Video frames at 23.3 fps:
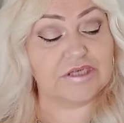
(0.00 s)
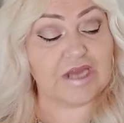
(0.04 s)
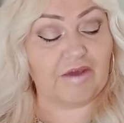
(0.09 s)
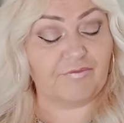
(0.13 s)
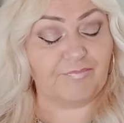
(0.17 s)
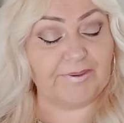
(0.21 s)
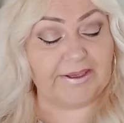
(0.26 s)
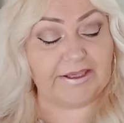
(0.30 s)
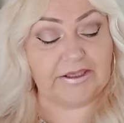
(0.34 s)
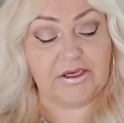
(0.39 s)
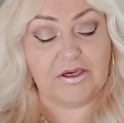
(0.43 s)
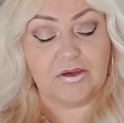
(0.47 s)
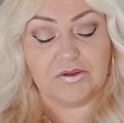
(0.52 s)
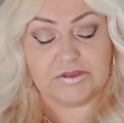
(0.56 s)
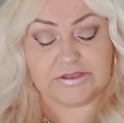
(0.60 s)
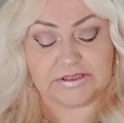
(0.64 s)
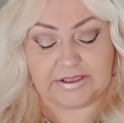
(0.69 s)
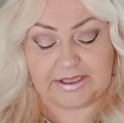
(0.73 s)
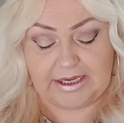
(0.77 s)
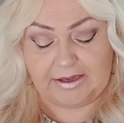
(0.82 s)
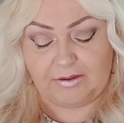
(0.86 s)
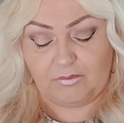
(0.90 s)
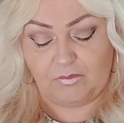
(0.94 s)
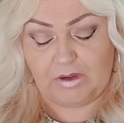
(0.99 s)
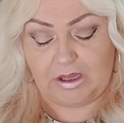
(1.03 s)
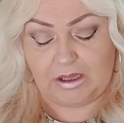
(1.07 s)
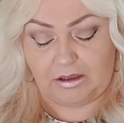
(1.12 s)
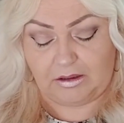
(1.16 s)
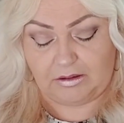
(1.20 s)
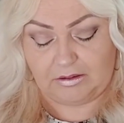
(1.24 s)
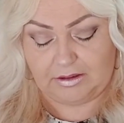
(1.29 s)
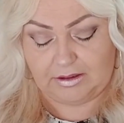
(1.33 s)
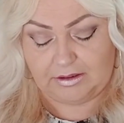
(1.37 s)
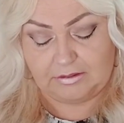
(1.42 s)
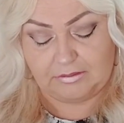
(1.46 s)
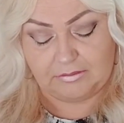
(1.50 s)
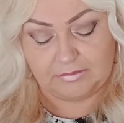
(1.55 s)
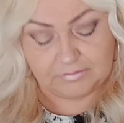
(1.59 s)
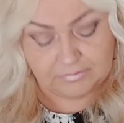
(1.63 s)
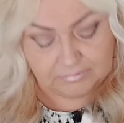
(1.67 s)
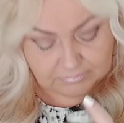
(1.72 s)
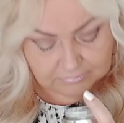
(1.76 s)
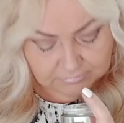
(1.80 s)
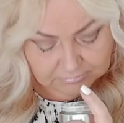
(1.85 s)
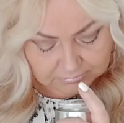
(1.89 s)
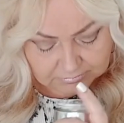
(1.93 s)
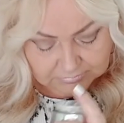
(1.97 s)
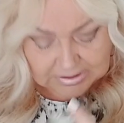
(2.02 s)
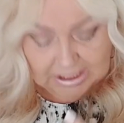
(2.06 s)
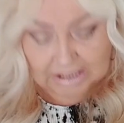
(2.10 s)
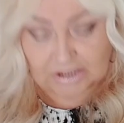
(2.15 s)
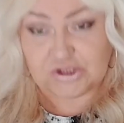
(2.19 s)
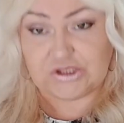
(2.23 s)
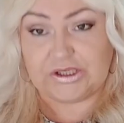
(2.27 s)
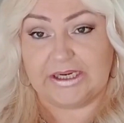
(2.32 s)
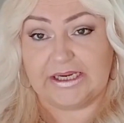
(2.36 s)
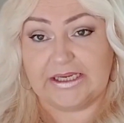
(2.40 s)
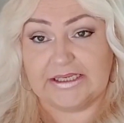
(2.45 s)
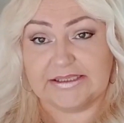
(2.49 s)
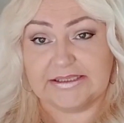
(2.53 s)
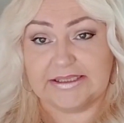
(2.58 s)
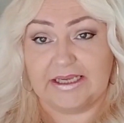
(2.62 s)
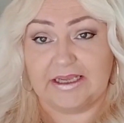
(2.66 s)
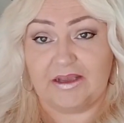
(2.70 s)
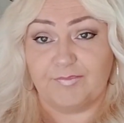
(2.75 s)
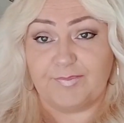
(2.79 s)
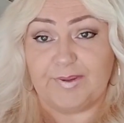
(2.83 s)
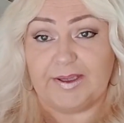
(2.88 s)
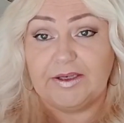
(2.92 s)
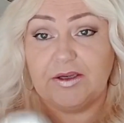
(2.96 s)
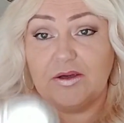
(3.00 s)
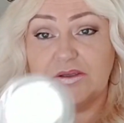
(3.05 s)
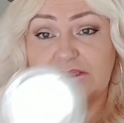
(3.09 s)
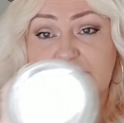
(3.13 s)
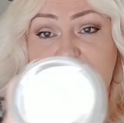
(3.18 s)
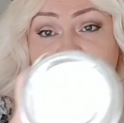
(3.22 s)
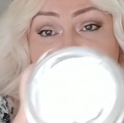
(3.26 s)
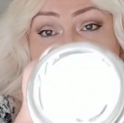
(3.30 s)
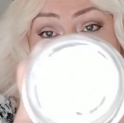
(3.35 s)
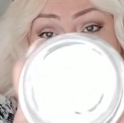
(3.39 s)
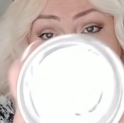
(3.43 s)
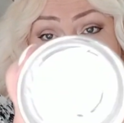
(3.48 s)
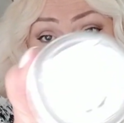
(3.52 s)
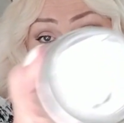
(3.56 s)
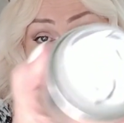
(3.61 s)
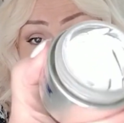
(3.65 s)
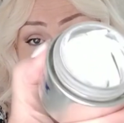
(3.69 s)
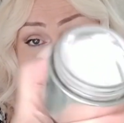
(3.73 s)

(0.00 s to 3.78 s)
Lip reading: I've been using it, well, actually you can say I've been using it for some